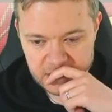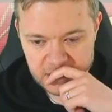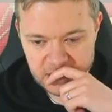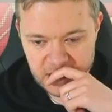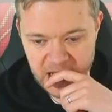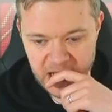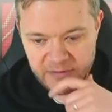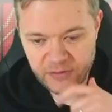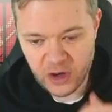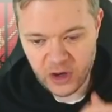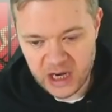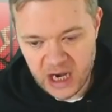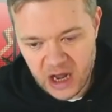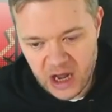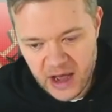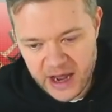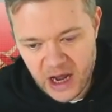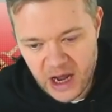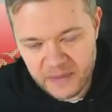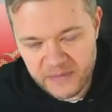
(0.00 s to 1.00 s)
I have got a
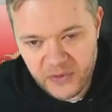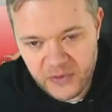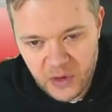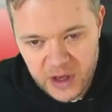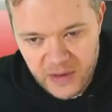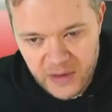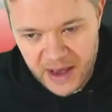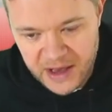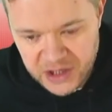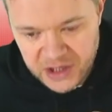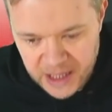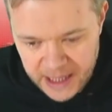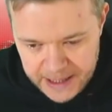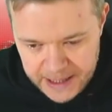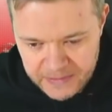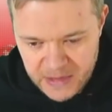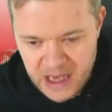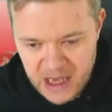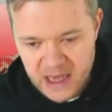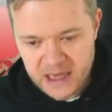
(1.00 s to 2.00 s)
lineup for you
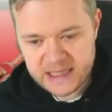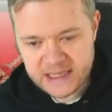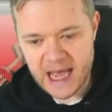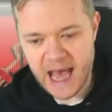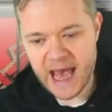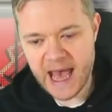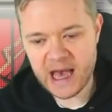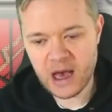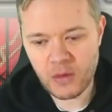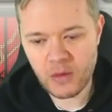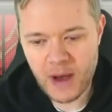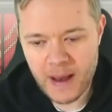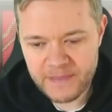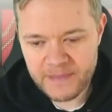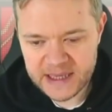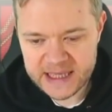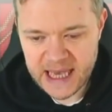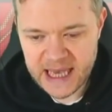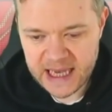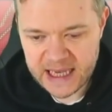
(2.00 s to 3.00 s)
actually. De Gea,
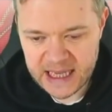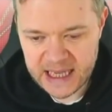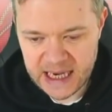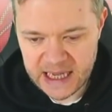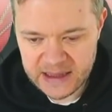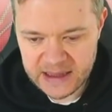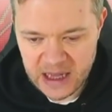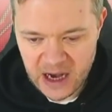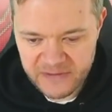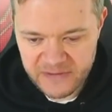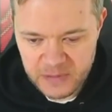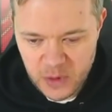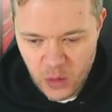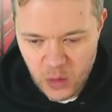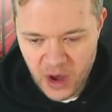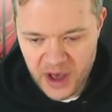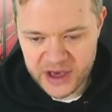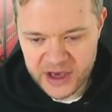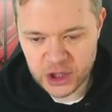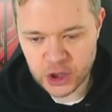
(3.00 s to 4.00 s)
Wan-Bissaka, Lindelof,
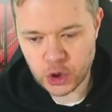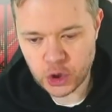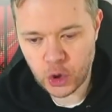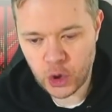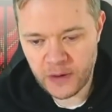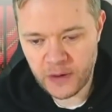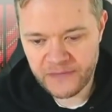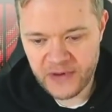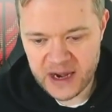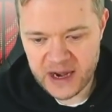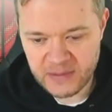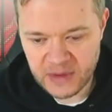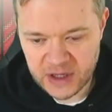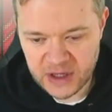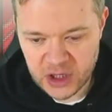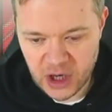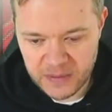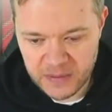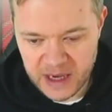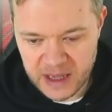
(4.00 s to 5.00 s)
Maguire, Shaw, Fred
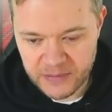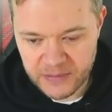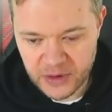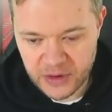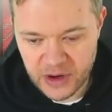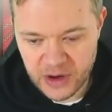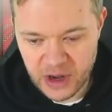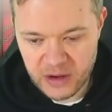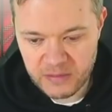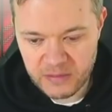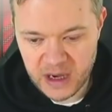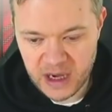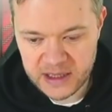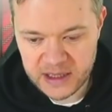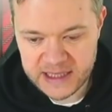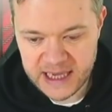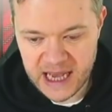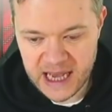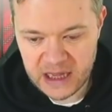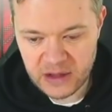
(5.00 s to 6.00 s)
McTominay, Bruno,
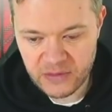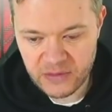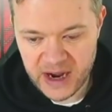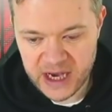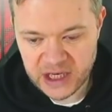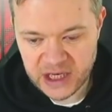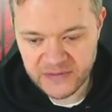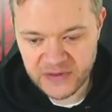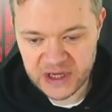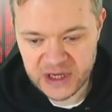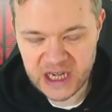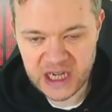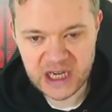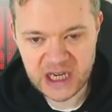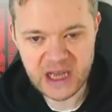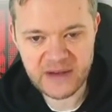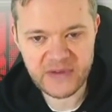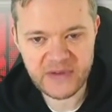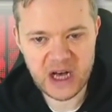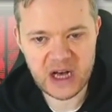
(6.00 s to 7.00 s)
Martial, Rashford,
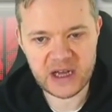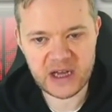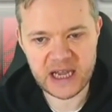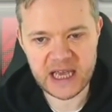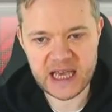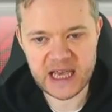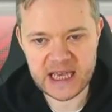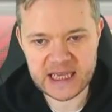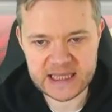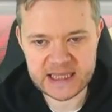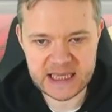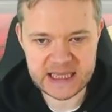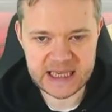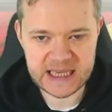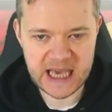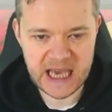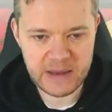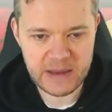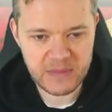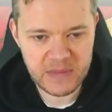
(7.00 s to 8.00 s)
and Cavani is the
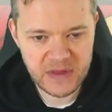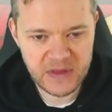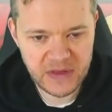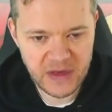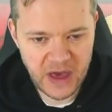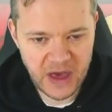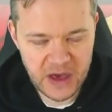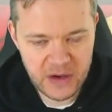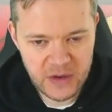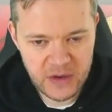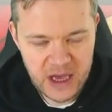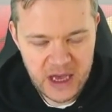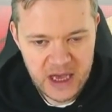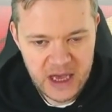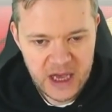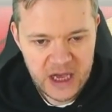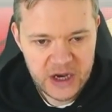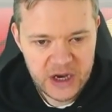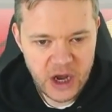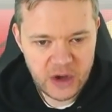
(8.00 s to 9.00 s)
team. So
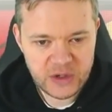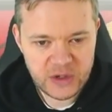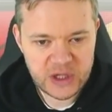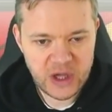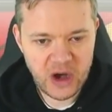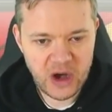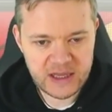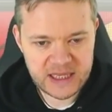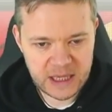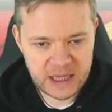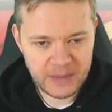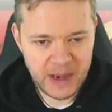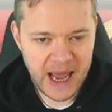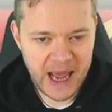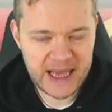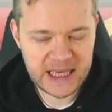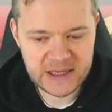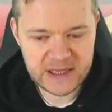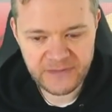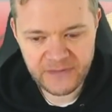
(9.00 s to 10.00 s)
no starting
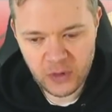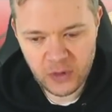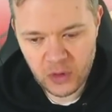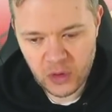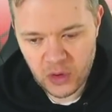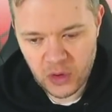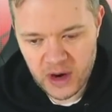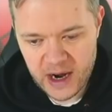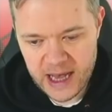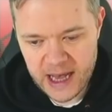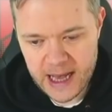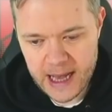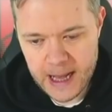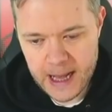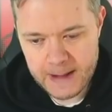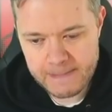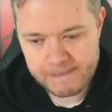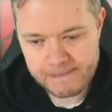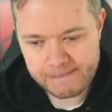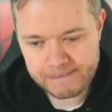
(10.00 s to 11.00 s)
place for
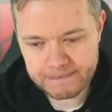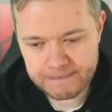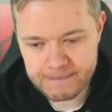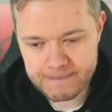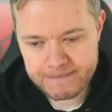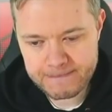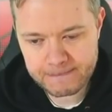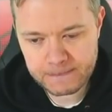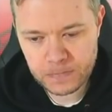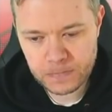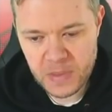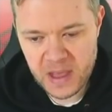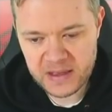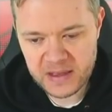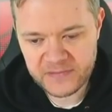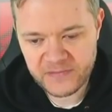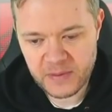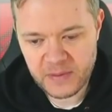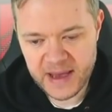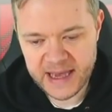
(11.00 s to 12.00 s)
um,
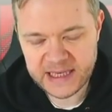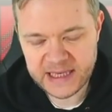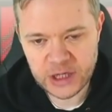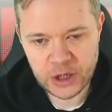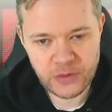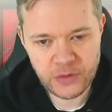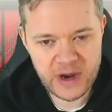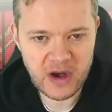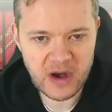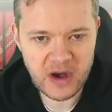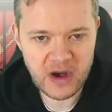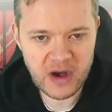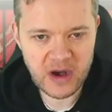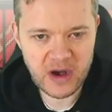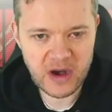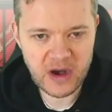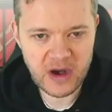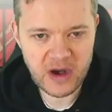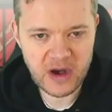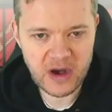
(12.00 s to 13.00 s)
for Mason
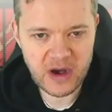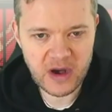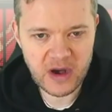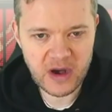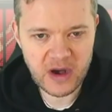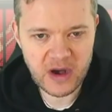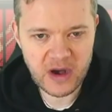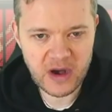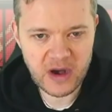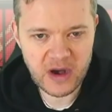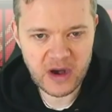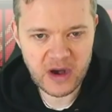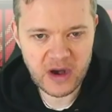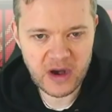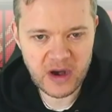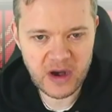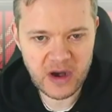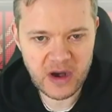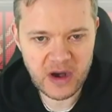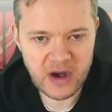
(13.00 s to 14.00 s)
Greenwood. So
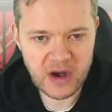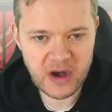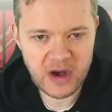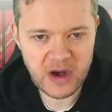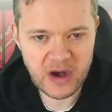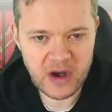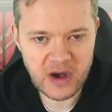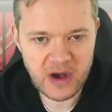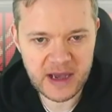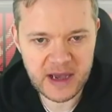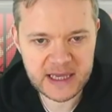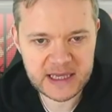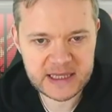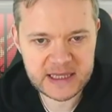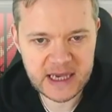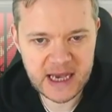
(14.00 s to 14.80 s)
that's a bit of a surprise.